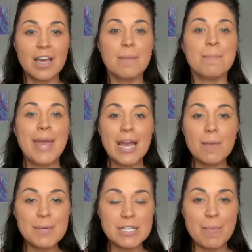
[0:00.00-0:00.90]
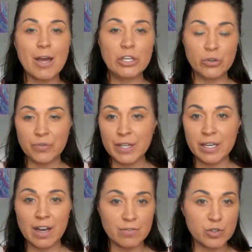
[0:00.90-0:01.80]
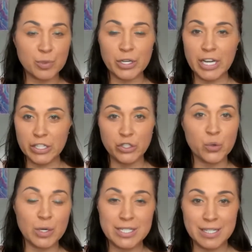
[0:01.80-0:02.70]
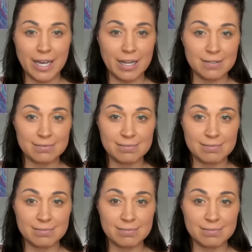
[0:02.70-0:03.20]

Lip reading: makeup is about you feeling comfortable in your skin.